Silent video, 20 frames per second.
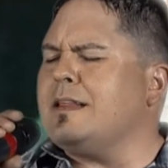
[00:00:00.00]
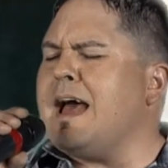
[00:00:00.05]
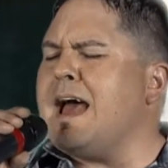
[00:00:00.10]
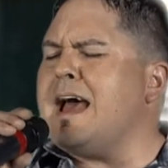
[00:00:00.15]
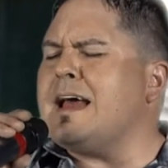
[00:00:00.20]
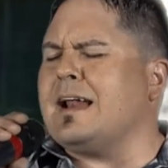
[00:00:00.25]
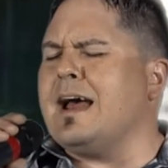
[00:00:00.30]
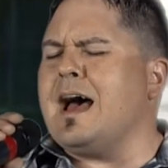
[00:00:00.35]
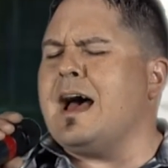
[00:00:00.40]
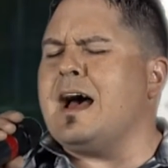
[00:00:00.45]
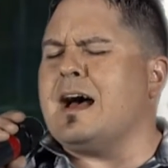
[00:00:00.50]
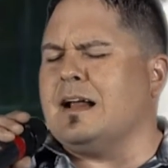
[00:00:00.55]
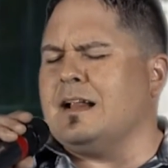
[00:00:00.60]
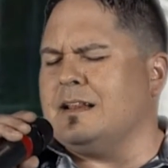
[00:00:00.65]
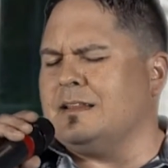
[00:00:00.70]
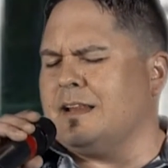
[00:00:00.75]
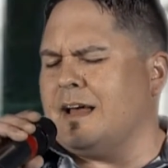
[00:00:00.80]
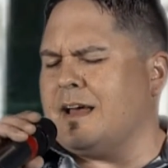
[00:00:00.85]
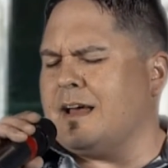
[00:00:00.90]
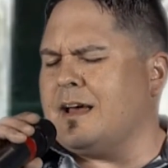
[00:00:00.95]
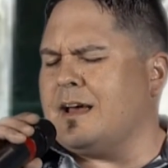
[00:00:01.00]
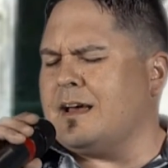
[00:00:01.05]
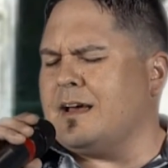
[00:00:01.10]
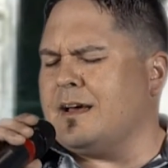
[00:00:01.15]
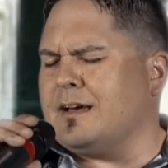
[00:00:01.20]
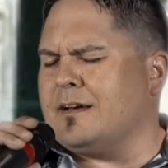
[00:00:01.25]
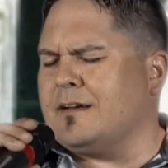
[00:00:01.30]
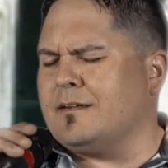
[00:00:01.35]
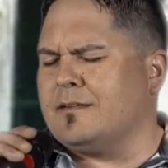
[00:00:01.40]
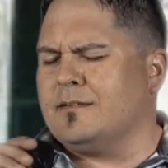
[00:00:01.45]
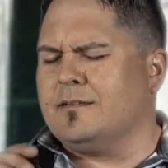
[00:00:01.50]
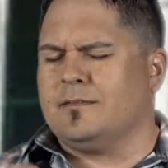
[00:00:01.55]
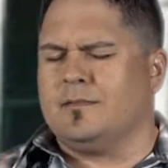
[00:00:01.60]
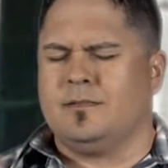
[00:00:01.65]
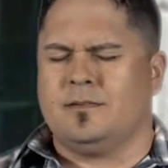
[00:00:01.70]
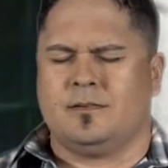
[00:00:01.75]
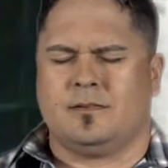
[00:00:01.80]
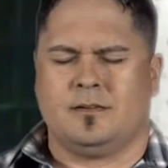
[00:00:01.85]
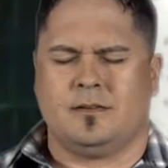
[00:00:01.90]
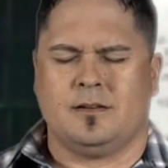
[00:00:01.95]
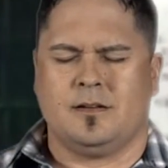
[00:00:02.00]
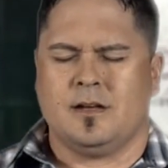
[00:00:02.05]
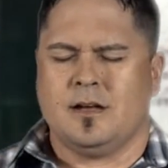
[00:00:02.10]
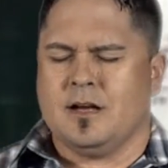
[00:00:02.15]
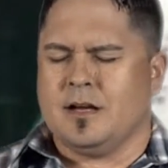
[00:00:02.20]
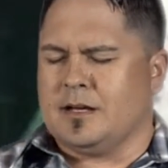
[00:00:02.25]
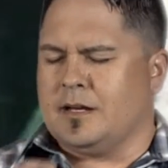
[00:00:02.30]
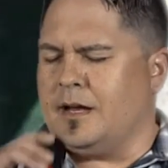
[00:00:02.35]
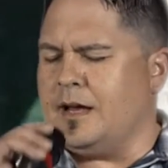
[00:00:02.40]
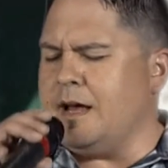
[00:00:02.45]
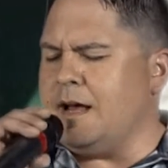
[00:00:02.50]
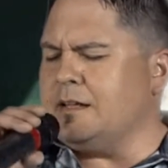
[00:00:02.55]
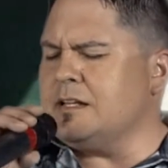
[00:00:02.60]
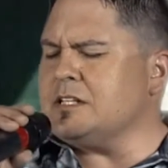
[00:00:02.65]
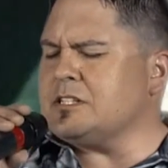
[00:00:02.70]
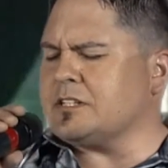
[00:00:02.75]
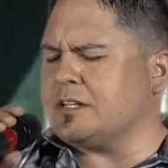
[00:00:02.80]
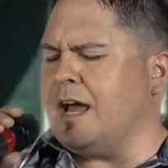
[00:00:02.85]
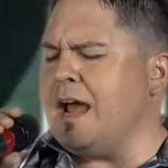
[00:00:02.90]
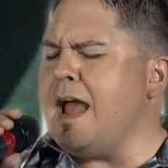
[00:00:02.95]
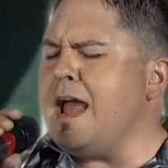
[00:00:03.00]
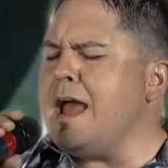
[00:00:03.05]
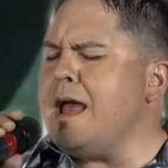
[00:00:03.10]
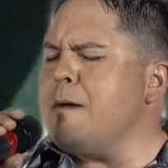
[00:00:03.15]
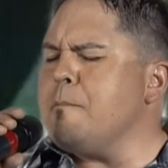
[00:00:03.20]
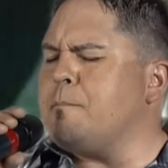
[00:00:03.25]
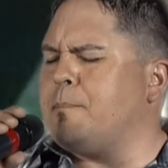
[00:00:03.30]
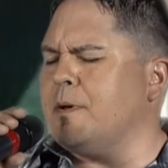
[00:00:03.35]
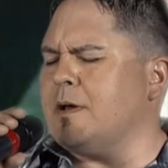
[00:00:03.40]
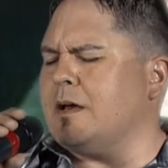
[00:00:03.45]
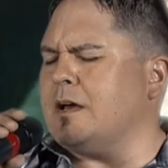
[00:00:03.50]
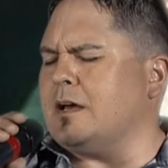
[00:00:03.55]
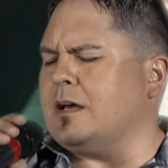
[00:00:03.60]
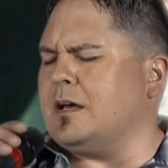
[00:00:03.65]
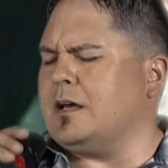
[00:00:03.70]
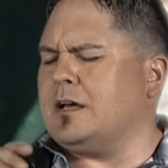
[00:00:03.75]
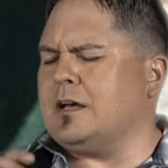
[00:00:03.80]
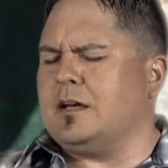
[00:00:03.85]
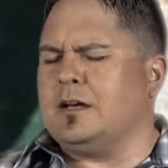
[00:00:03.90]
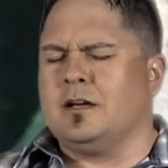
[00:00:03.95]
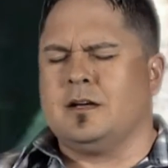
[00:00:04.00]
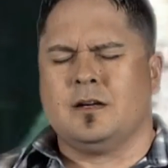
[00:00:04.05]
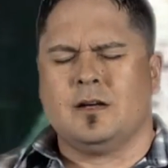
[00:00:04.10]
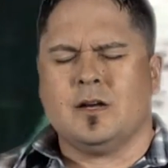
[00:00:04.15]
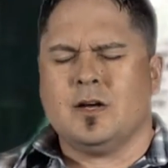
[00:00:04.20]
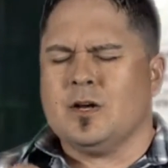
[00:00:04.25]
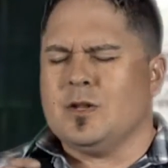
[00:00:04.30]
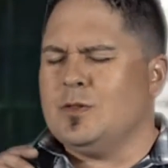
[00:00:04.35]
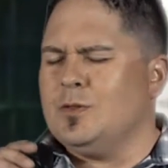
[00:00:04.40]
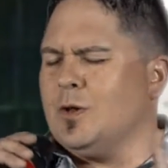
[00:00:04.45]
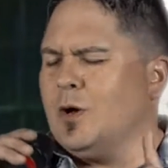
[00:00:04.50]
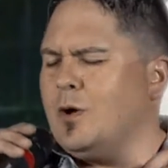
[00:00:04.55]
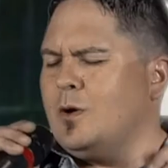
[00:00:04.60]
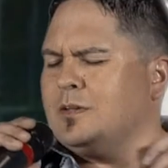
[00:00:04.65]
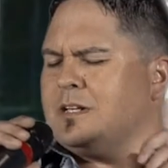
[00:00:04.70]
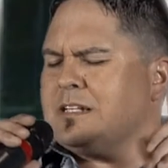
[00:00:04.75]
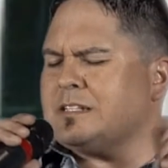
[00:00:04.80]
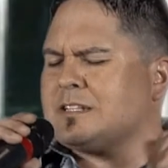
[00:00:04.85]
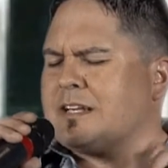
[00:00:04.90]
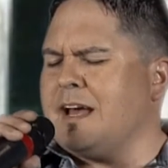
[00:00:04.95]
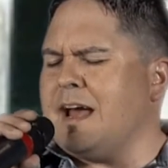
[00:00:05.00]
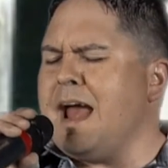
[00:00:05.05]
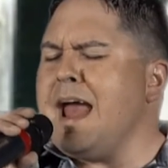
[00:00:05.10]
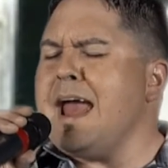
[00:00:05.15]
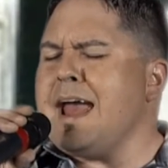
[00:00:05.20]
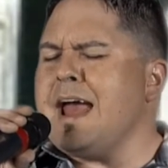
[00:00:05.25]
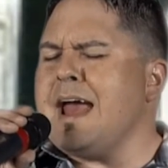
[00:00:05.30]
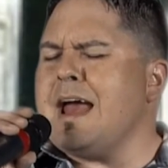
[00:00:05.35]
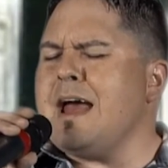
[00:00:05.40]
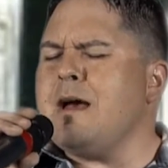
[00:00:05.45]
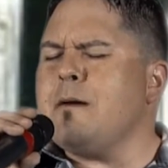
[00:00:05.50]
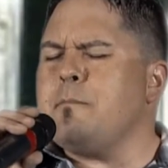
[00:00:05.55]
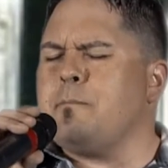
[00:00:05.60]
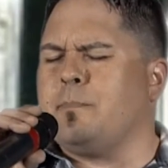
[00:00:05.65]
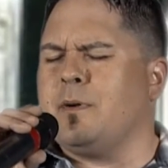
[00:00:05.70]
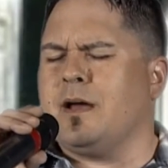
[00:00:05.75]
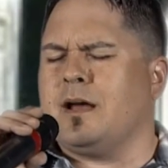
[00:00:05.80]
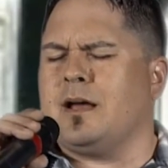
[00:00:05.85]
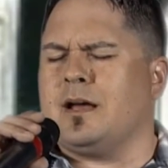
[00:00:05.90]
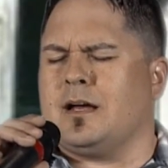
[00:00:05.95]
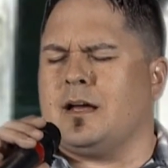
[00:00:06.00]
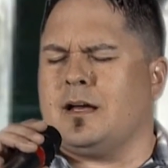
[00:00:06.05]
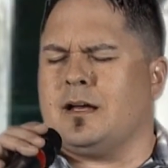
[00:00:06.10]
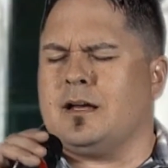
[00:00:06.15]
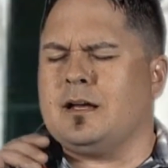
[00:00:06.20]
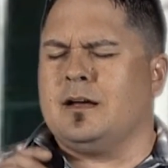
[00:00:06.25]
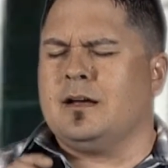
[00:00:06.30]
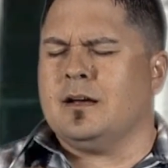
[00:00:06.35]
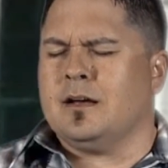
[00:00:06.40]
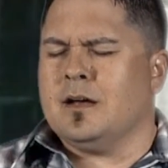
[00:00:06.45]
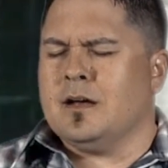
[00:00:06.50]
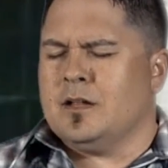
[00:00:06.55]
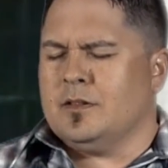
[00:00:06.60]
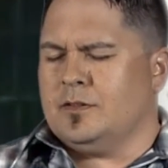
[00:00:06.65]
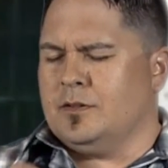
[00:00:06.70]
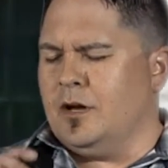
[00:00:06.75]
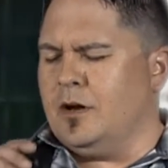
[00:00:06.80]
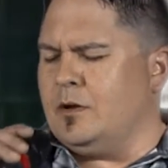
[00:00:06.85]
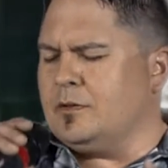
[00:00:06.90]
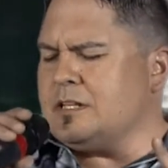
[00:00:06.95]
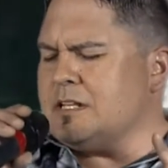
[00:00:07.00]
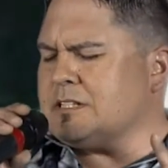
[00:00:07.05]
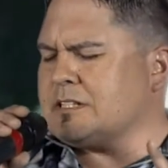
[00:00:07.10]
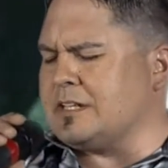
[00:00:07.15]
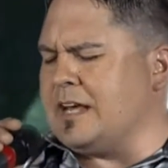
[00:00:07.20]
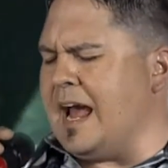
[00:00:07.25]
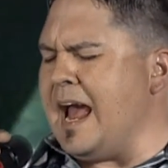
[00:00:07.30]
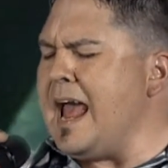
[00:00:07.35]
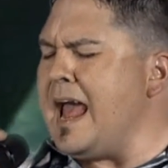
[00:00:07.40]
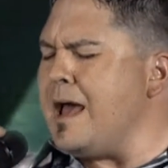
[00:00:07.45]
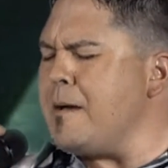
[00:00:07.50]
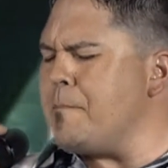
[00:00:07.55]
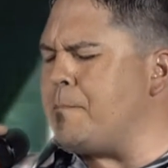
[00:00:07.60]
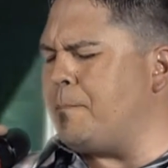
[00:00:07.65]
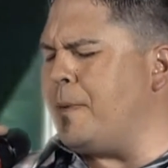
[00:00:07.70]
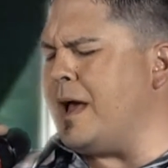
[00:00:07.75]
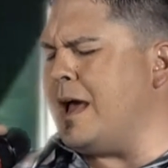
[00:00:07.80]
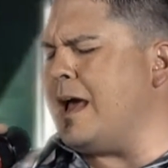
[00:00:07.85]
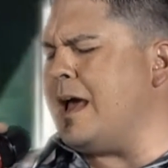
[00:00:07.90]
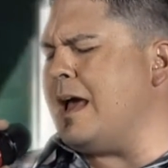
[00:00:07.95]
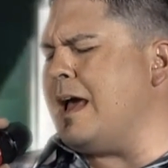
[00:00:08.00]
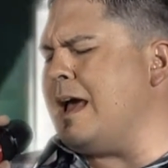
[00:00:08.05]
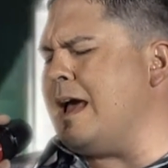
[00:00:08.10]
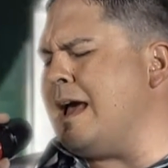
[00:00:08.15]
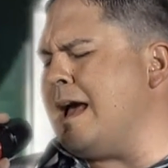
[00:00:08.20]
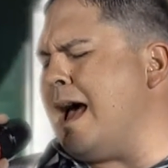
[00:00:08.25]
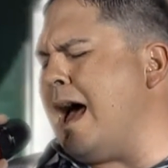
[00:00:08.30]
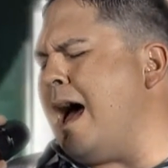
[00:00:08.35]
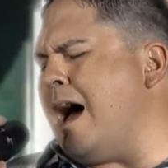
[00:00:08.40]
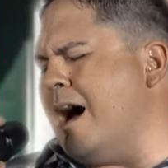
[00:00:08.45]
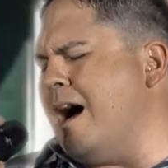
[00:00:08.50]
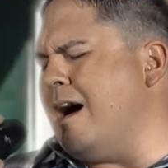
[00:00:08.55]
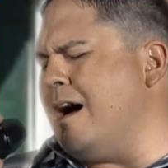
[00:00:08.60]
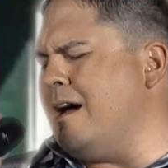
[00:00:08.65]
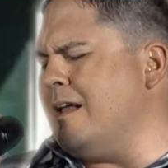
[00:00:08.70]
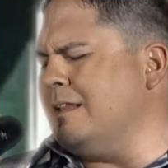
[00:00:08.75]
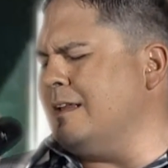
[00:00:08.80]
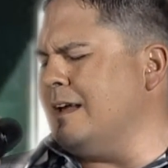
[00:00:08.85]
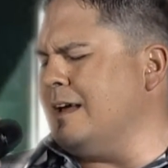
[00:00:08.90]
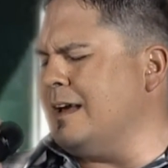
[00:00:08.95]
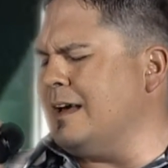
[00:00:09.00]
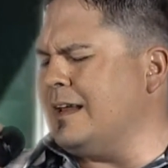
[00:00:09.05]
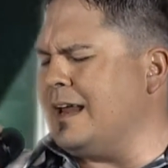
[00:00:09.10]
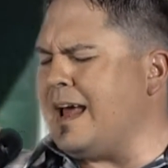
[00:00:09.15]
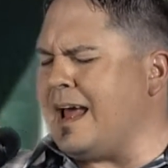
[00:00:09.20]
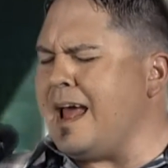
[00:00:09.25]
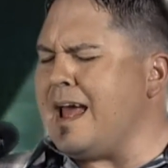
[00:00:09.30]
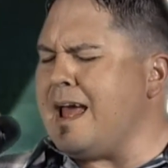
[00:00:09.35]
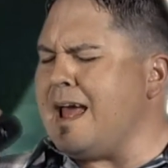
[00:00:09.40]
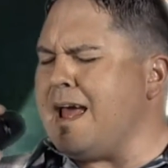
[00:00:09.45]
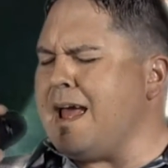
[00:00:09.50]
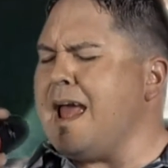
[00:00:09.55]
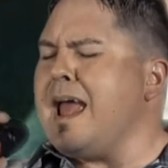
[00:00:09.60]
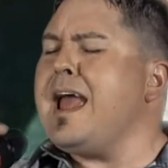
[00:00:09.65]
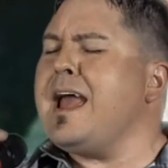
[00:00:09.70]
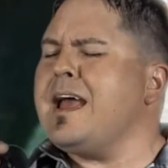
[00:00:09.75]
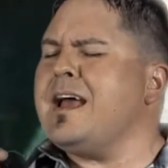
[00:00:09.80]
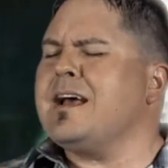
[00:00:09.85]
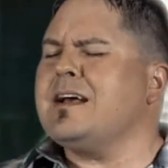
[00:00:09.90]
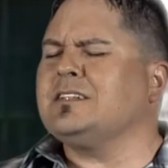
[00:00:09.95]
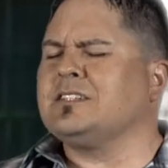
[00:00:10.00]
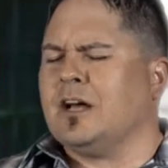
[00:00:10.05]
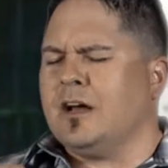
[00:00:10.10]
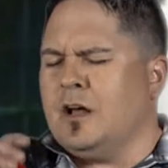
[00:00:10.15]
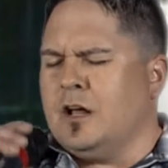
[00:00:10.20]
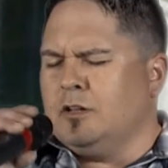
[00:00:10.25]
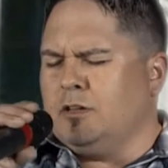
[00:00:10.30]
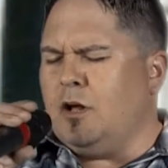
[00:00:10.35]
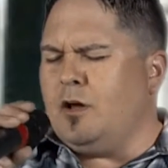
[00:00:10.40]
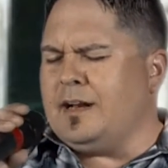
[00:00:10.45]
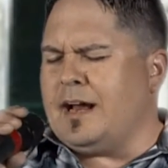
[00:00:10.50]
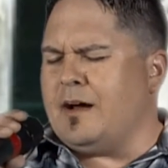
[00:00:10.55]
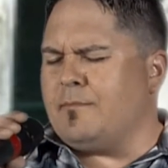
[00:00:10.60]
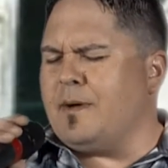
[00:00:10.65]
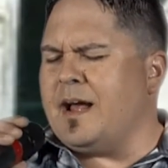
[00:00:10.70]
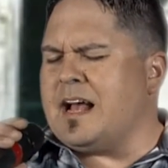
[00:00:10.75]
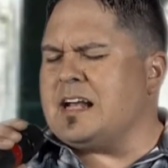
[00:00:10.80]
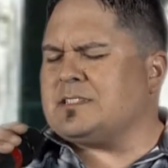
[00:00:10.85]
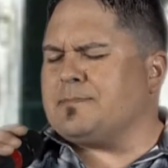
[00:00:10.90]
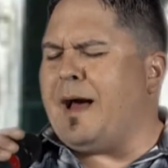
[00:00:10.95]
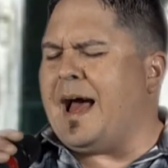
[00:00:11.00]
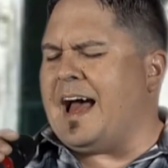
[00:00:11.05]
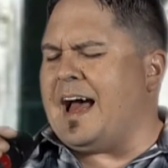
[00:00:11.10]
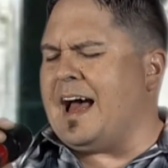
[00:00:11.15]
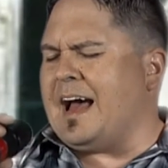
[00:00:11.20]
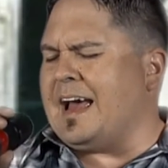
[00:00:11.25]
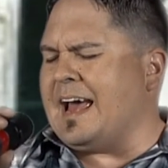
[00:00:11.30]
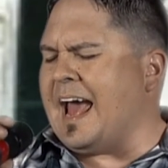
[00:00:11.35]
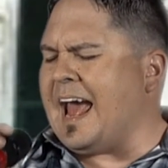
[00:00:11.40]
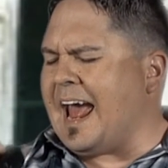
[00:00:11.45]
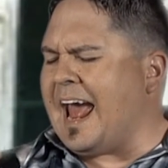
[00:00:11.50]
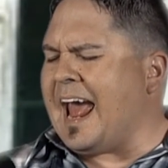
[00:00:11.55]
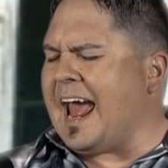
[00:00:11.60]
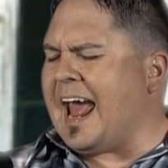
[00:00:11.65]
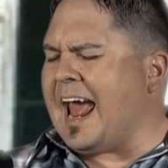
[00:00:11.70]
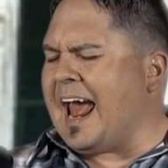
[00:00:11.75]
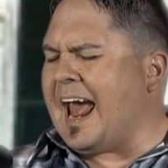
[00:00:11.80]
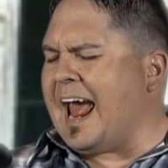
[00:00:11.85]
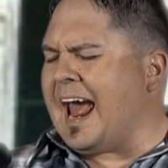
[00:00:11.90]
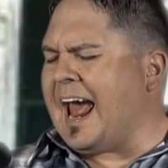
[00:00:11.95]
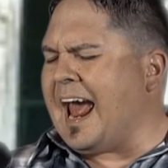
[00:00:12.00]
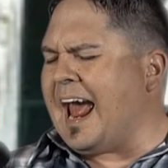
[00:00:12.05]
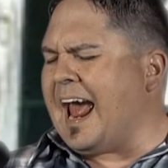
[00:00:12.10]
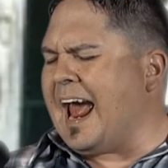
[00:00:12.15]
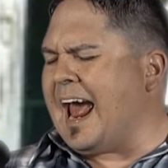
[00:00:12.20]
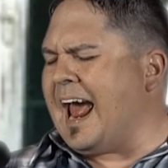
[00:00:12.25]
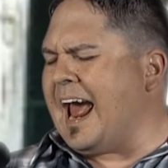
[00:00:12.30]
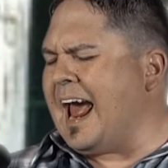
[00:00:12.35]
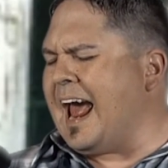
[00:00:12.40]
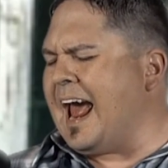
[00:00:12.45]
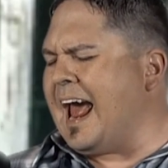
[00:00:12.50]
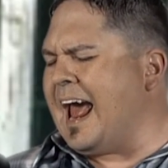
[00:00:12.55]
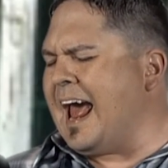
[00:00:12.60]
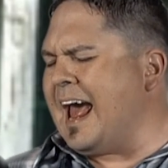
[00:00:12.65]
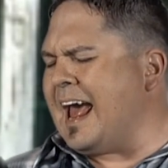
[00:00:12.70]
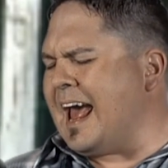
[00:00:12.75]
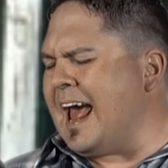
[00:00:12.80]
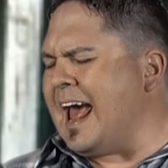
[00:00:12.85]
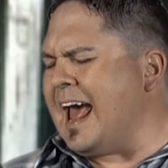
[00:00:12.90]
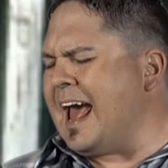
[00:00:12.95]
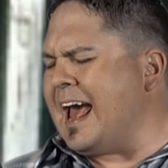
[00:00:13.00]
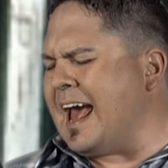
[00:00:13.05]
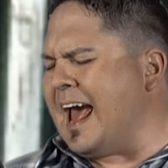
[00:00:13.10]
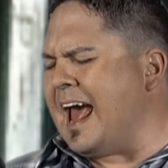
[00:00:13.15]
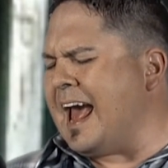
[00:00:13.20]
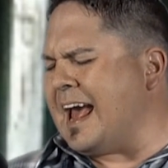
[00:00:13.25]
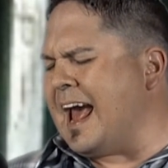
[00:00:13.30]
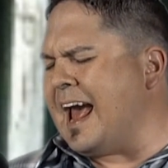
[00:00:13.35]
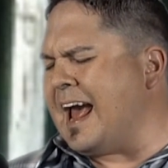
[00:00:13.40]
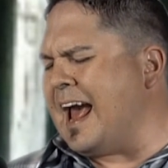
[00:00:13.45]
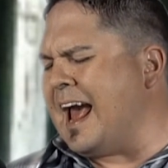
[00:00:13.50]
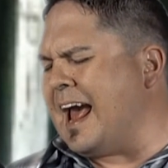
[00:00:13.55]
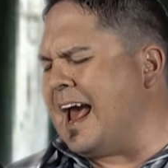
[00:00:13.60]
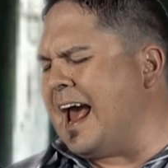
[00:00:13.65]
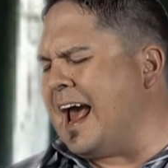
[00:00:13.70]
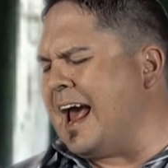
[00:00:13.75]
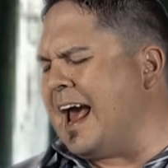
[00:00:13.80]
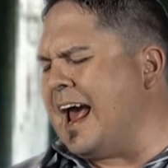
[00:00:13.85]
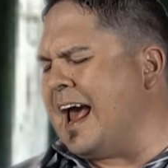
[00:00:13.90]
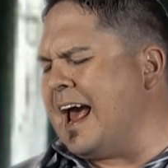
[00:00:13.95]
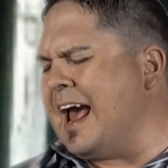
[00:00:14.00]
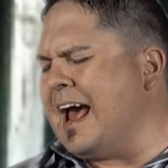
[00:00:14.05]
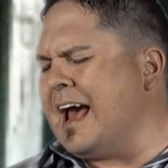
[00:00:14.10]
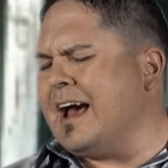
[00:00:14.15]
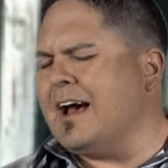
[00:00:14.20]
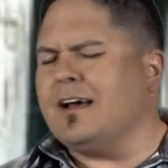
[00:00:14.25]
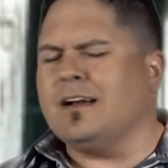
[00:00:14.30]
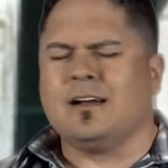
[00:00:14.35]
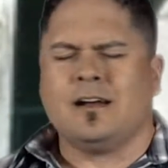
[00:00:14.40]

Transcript: that I live. No, this can't be. No, this can't be. No, this can't be all it is. But I raise my head,